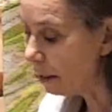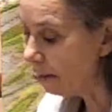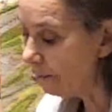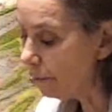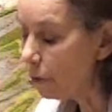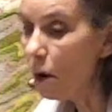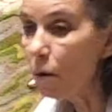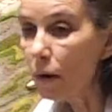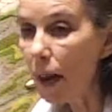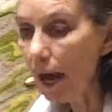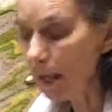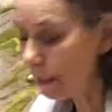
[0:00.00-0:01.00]
no
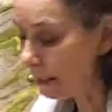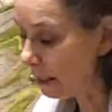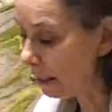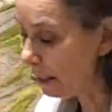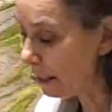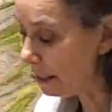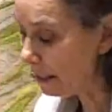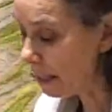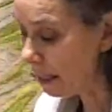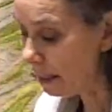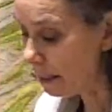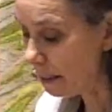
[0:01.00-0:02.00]
light can
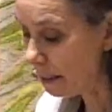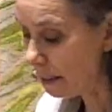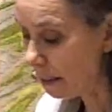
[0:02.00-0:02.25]
exist.